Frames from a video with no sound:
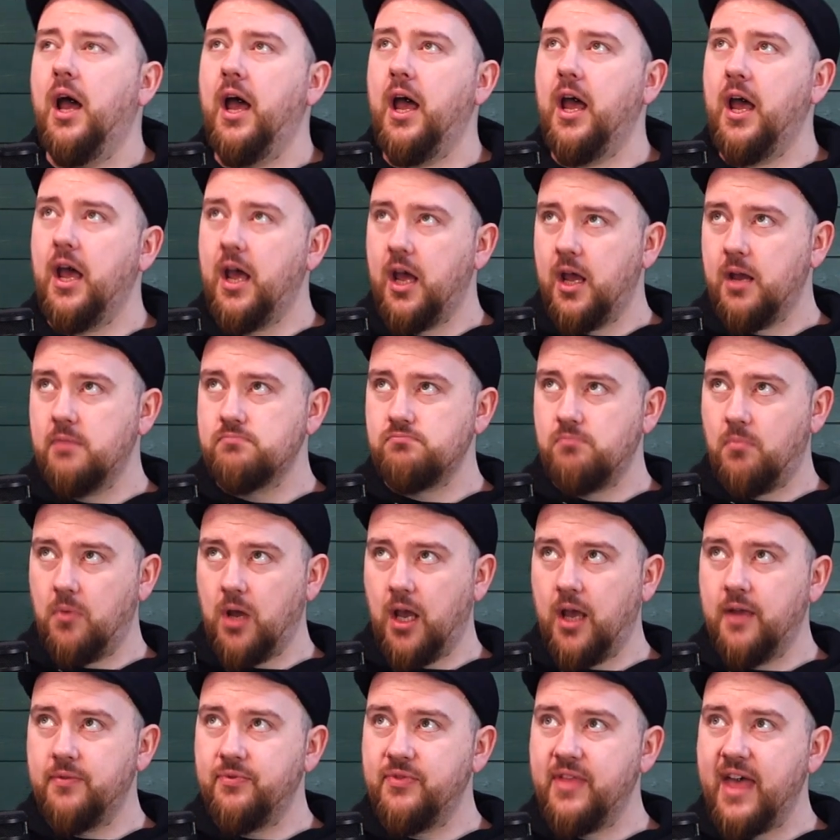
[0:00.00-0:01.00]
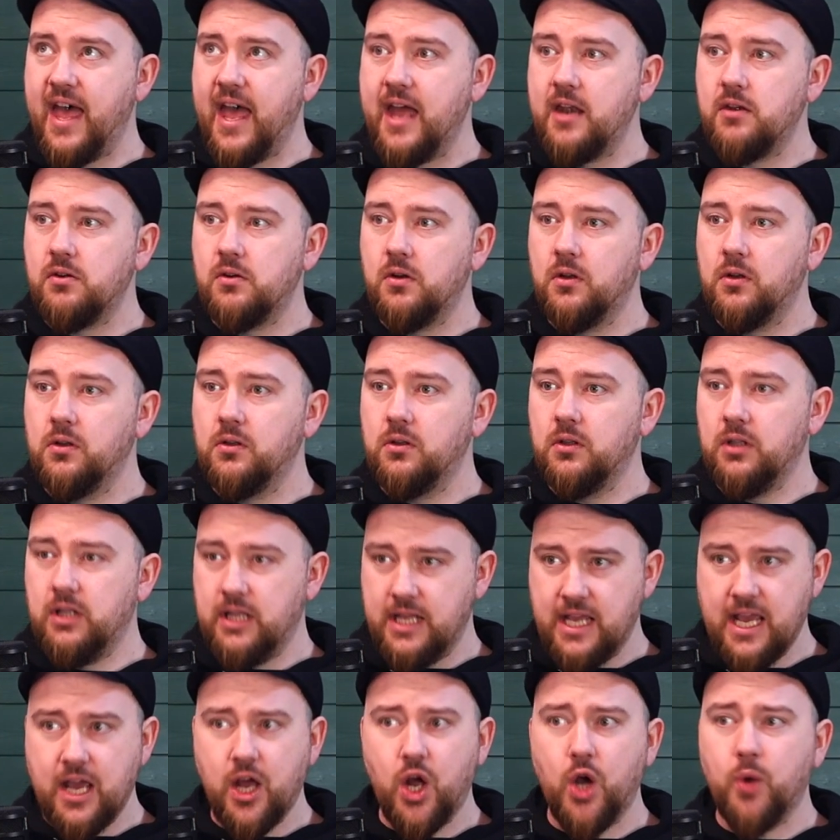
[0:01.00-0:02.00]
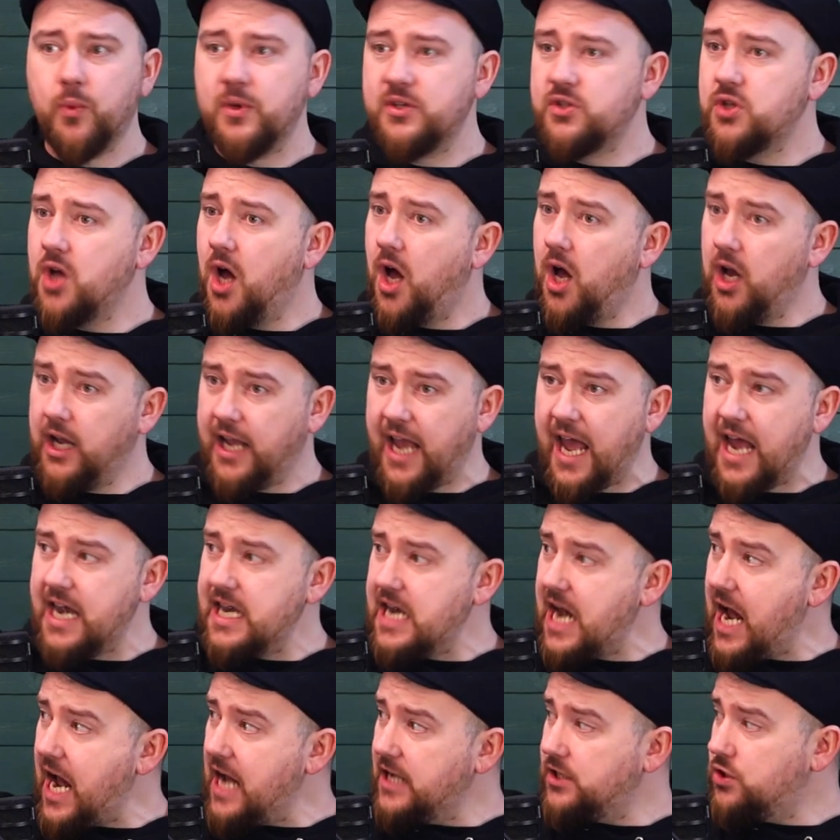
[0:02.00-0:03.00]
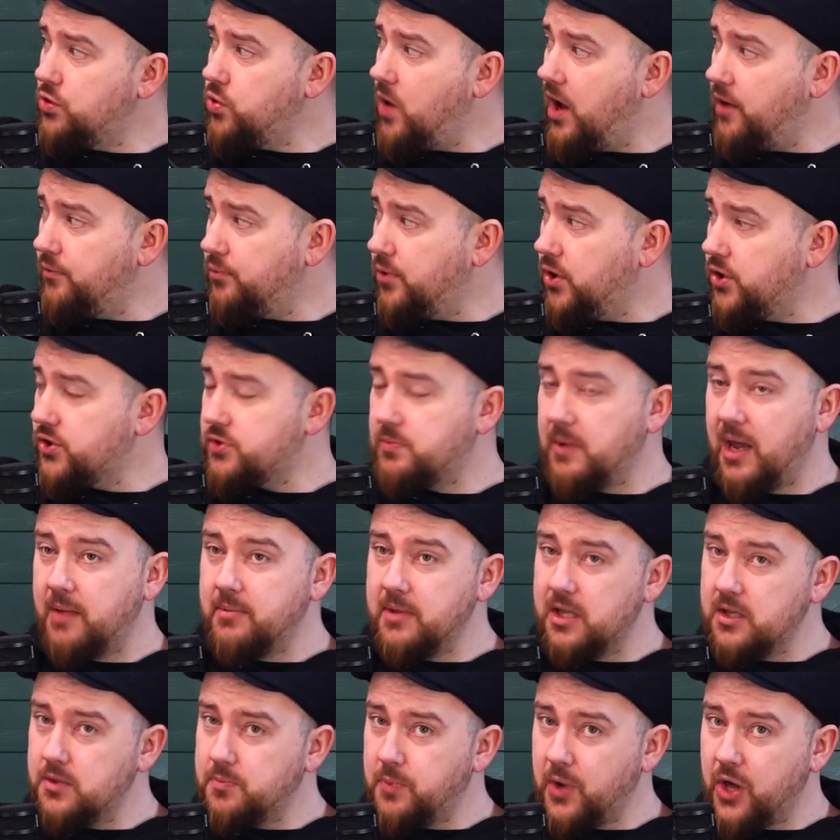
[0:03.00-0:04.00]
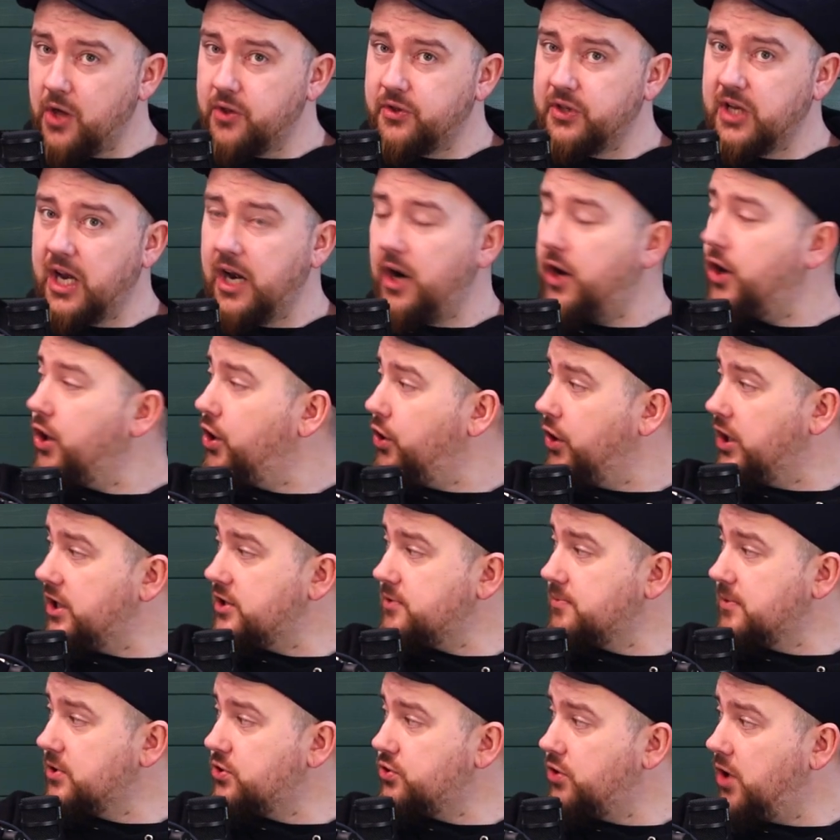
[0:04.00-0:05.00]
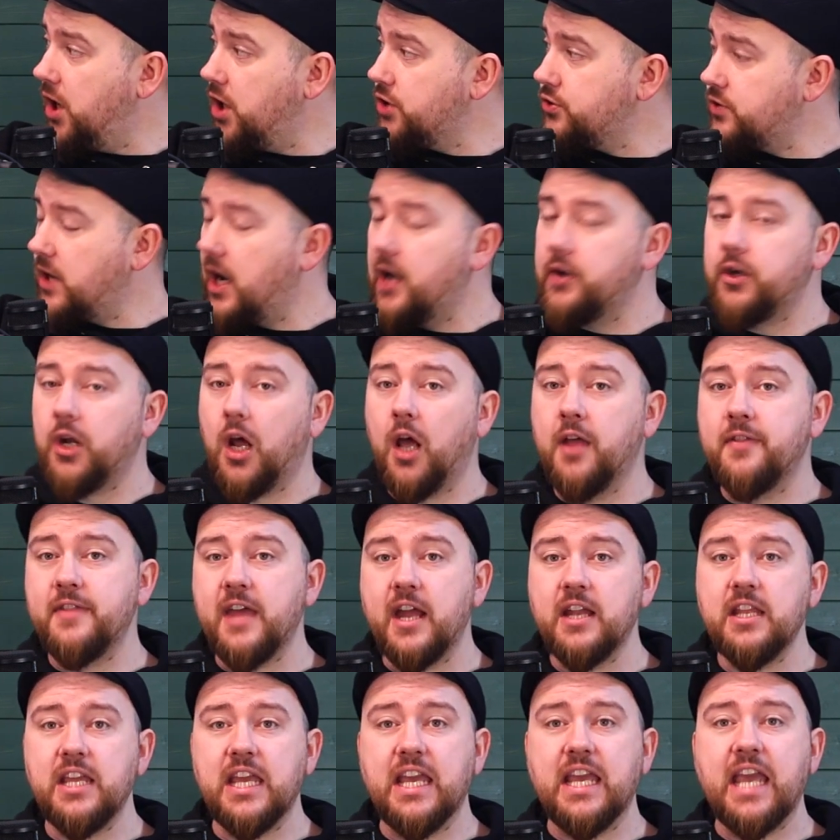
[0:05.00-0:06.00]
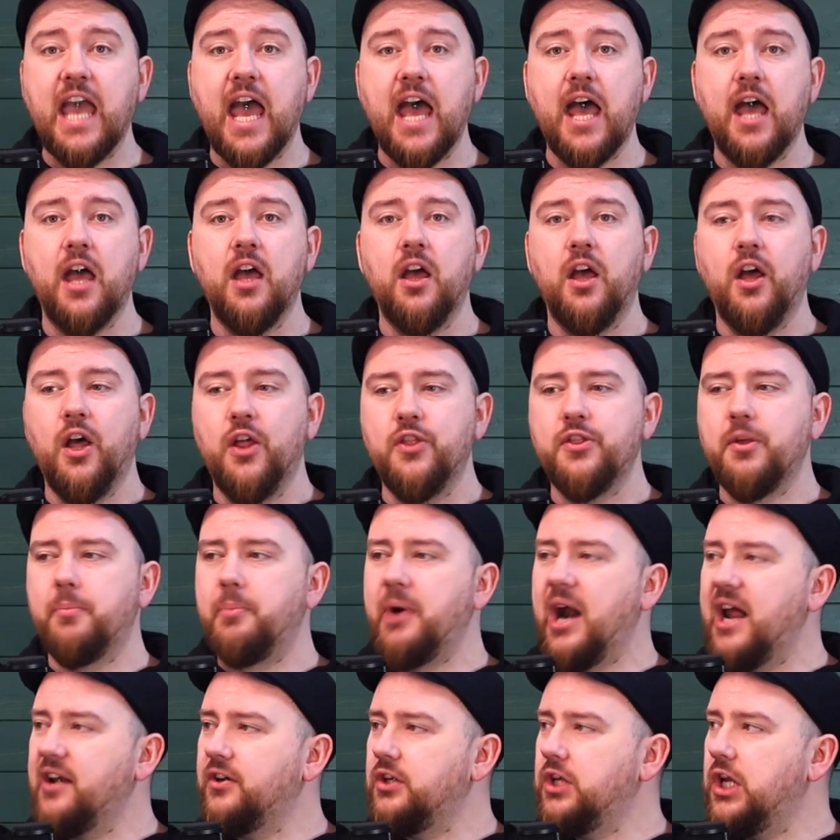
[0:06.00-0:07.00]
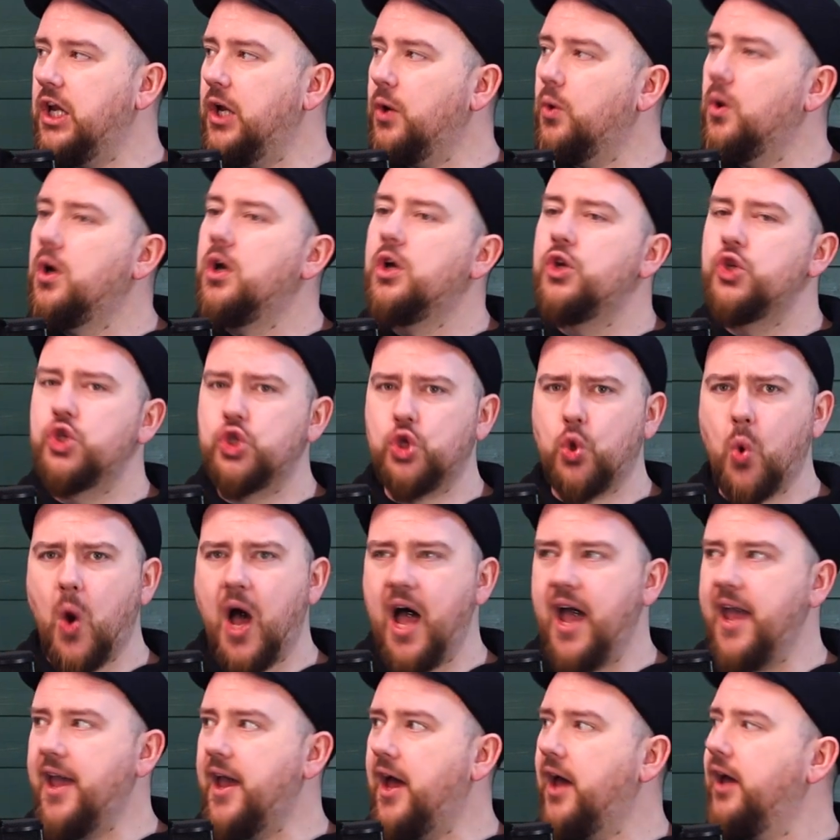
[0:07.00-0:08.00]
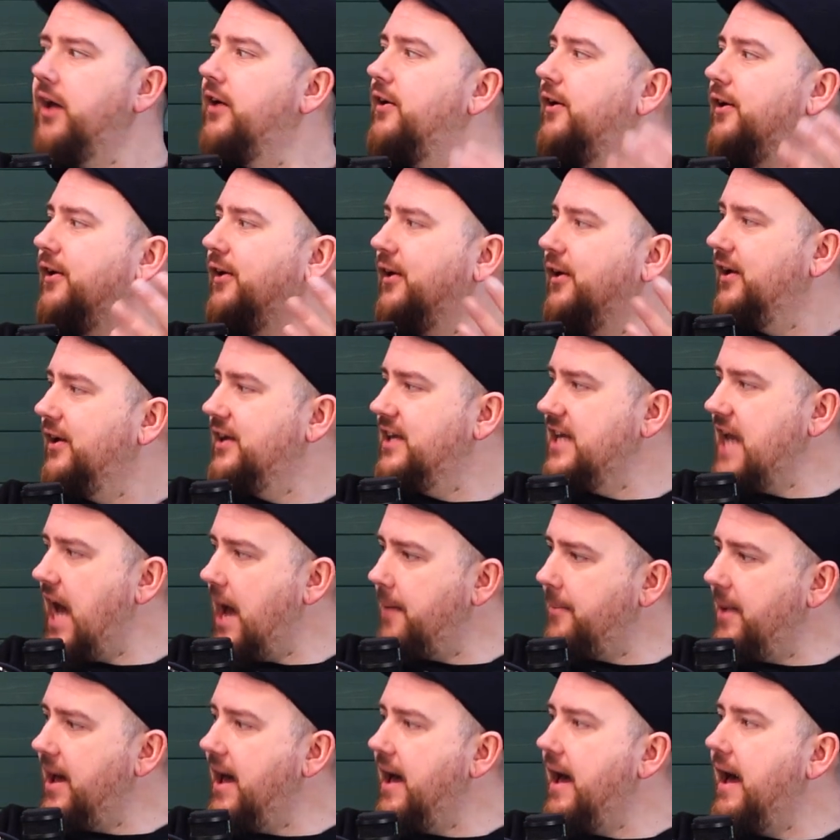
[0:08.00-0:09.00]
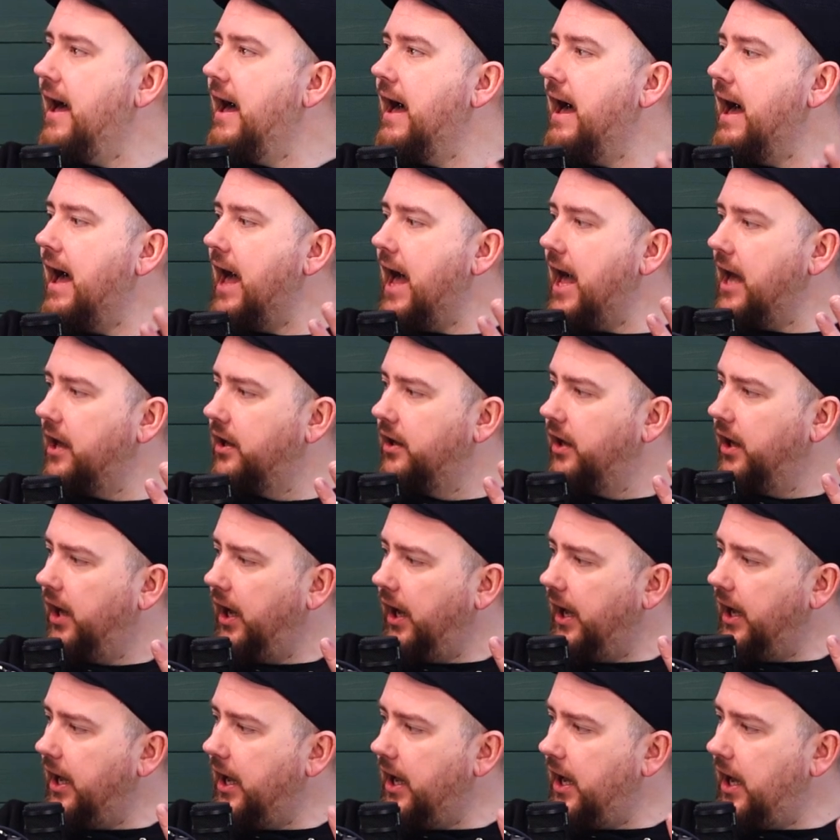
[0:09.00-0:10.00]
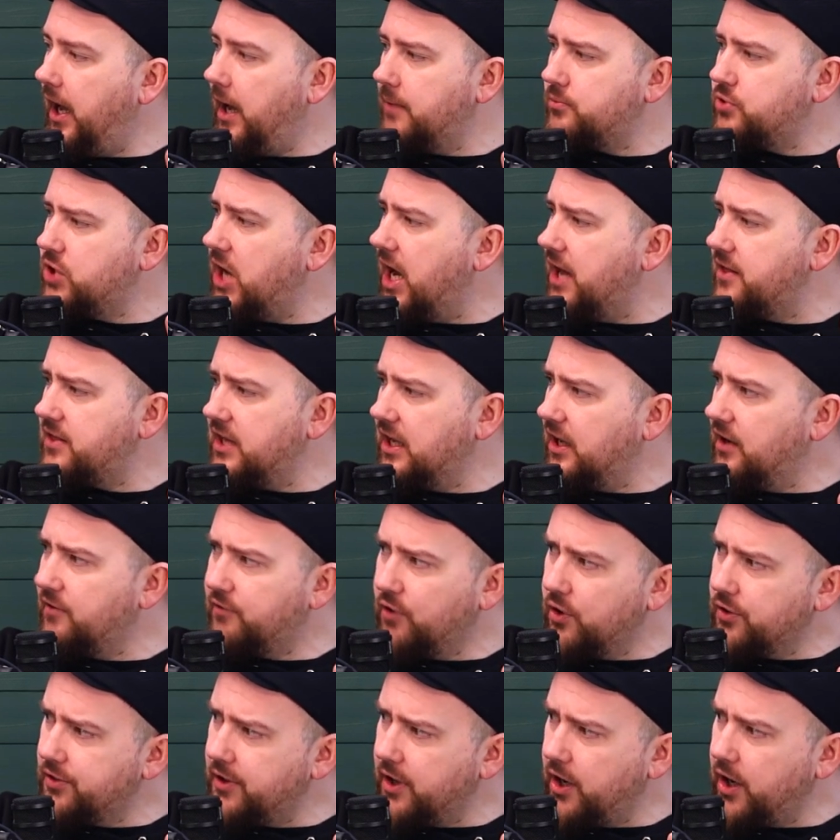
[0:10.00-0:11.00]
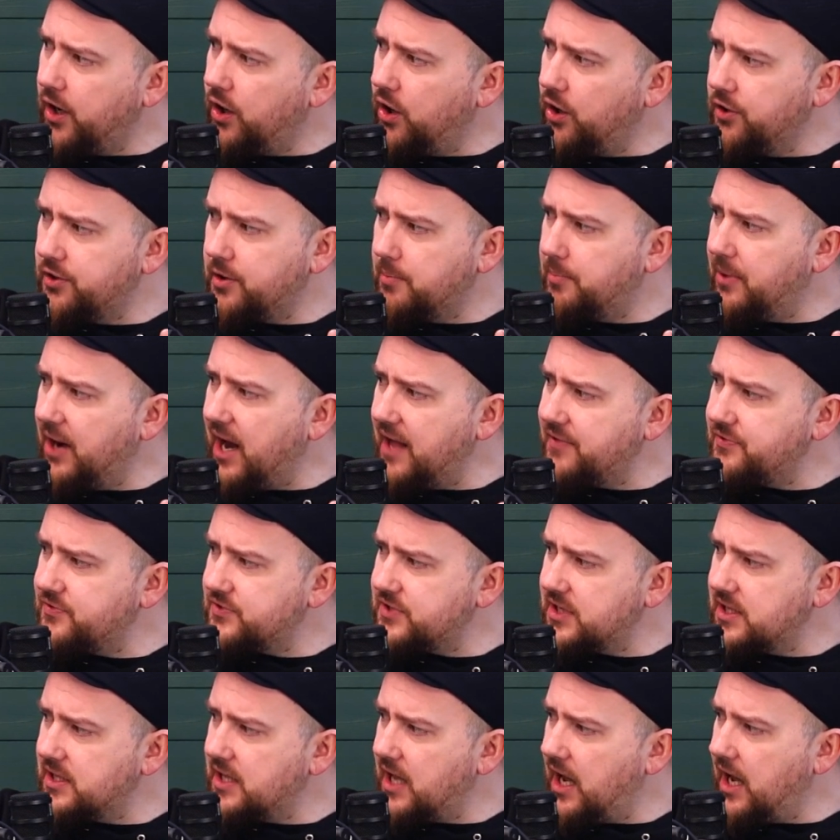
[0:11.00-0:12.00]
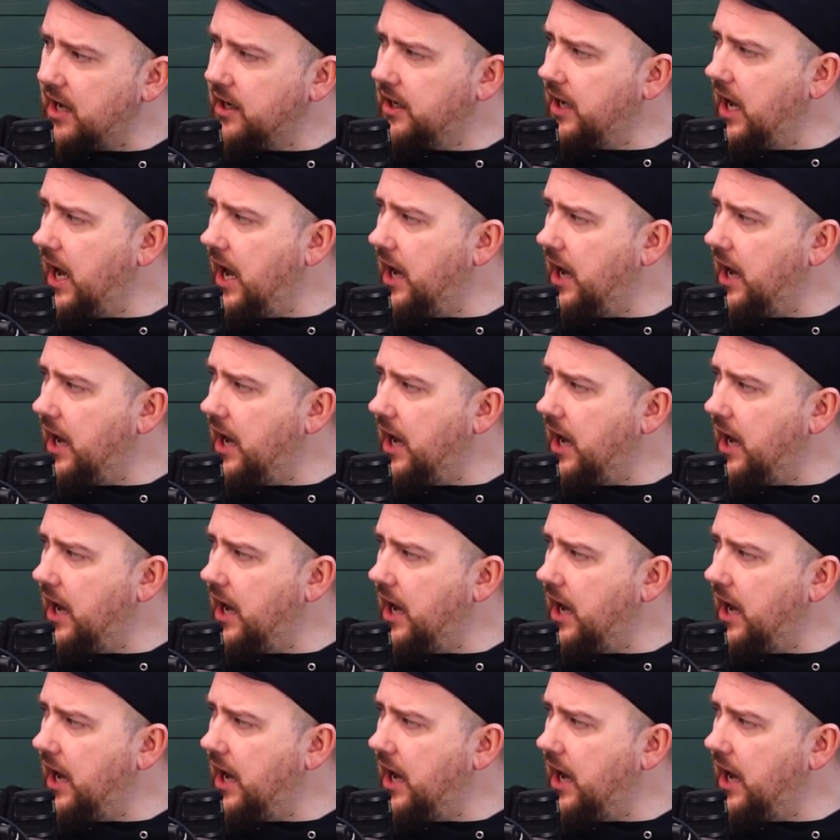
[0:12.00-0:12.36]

And then we sort of get 9, 12 months, maybe the birthday or Christmas rolls around, and then you get the brand new Squier, Yamaha. I'm trying to think of other brands in that